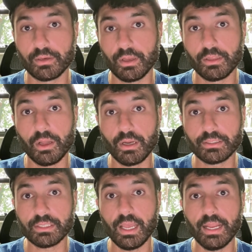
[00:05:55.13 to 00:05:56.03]

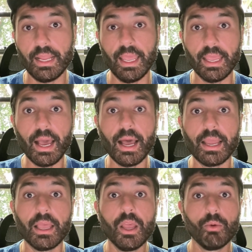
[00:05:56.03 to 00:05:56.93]
alongside A
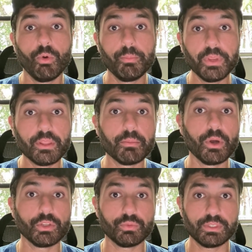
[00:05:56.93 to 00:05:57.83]
I will be the
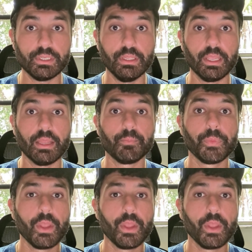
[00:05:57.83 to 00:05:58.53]
most resilient.